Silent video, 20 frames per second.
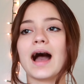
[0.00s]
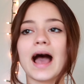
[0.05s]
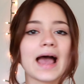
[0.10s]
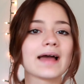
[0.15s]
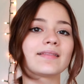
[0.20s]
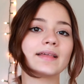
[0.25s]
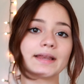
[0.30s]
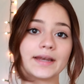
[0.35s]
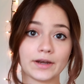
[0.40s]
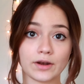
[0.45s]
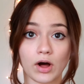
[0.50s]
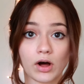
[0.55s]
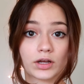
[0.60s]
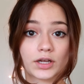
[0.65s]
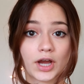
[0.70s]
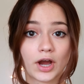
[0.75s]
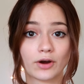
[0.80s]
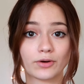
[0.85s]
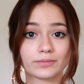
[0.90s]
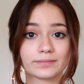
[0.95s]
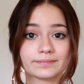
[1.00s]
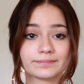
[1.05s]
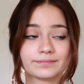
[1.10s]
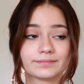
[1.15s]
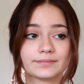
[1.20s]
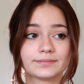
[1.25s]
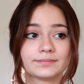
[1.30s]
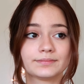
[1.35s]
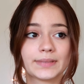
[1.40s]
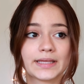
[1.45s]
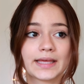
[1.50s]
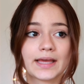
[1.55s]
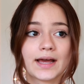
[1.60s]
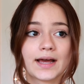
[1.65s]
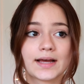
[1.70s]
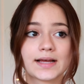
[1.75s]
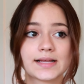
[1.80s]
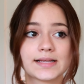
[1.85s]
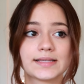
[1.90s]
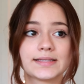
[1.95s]
I let it all go
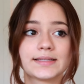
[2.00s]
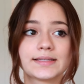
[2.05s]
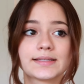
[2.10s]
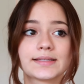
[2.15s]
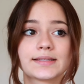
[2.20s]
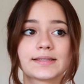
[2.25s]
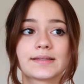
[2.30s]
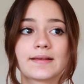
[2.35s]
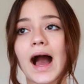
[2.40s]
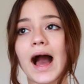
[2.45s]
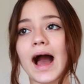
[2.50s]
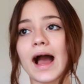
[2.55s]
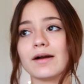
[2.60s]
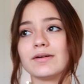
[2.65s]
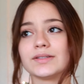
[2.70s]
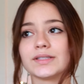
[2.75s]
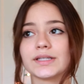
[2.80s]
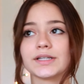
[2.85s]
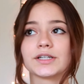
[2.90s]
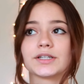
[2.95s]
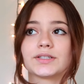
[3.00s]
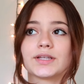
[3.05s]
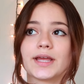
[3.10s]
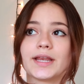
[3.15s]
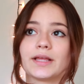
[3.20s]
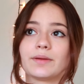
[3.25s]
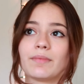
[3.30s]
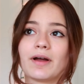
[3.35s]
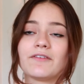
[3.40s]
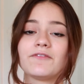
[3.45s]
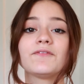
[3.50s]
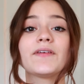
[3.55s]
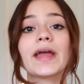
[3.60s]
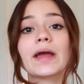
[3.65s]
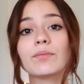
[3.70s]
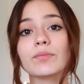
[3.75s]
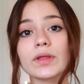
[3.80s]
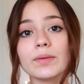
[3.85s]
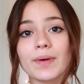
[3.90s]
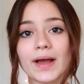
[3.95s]
because I was irritating my
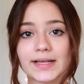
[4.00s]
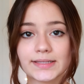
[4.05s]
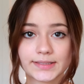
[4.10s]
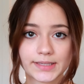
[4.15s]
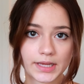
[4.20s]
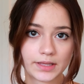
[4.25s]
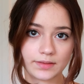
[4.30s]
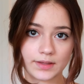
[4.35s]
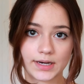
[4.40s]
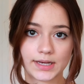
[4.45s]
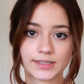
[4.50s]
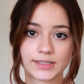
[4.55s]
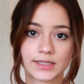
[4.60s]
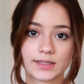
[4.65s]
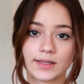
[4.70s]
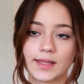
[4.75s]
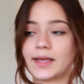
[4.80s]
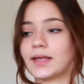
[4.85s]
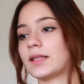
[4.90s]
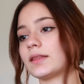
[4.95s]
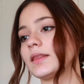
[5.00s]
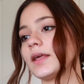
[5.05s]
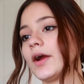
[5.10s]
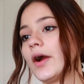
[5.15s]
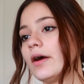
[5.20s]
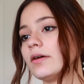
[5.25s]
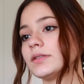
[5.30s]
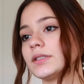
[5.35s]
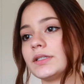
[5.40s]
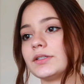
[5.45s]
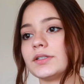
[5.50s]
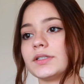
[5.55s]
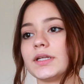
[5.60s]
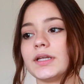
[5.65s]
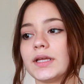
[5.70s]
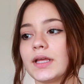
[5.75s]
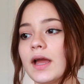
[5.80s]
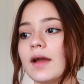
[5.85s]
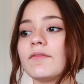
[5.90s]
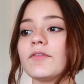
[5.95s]
family by saying that I didn't like it there. I was
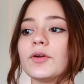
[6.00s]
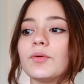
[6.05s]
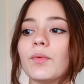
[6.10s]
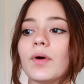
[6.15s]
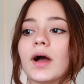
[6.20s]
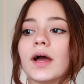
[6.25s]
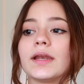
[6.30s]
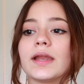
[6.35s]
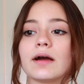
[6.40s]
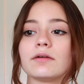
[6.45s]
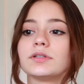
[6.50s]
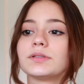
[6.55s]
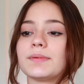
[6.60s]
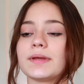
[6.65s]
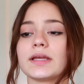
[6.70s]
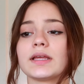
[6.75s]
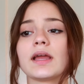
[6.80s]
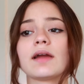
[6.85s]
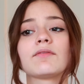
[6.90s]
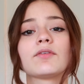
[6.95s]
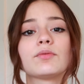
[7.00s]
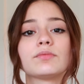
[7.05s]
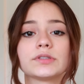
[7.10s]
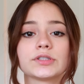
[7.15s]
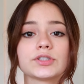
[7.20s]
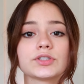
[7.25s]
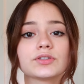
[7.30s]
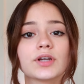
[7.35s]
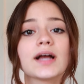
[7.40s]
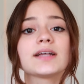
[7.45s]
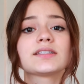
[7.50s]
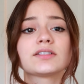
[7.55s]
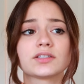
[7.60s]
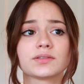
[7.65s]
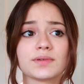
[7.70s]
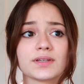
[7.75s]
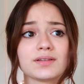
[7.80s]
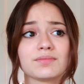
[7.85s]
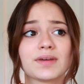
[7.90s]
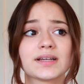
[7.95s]
irritating everyone. I was making everyone stress. I
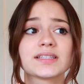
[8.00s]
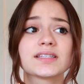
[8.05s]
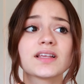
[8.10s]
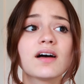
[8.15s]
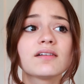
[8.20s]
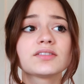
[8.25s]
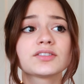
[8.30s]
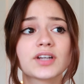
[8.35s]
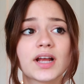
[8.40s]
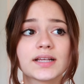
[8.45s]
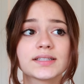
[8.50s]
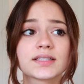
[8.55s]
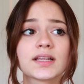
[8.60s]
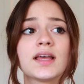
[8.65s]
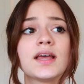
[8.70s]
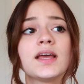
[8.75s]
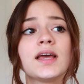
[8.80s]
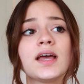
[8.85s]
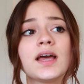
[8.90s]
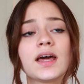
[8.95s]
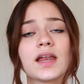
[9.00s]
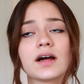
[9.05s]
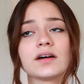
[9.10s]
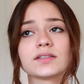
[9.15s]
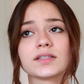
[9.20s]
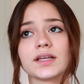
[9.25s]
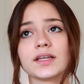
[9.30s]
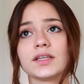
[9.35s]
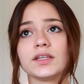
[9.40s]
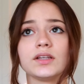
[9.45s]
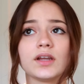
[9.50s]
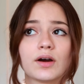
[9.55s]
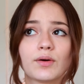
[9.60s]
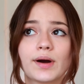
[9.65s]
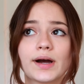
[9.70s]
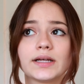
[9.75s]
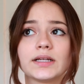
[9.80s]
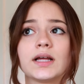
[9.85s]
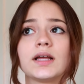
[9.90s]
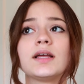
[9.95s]
was making myself stress. And I was like, you know
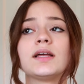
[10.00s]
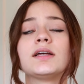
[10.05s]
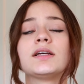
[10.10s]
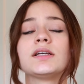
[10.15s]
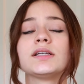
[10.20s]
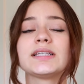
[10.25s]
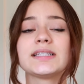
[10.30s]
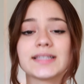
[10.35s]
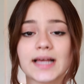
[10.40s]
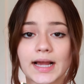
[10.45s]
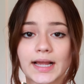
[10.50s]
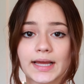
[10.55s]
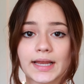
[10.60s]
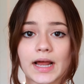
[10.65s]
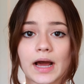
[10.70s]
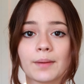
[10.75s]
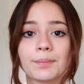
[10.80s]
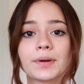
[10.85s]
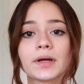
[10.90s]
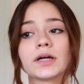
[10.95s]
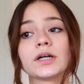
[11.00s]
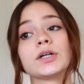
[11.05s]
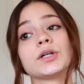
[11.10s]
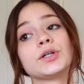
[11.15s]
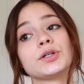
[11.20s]
what? Suck it up.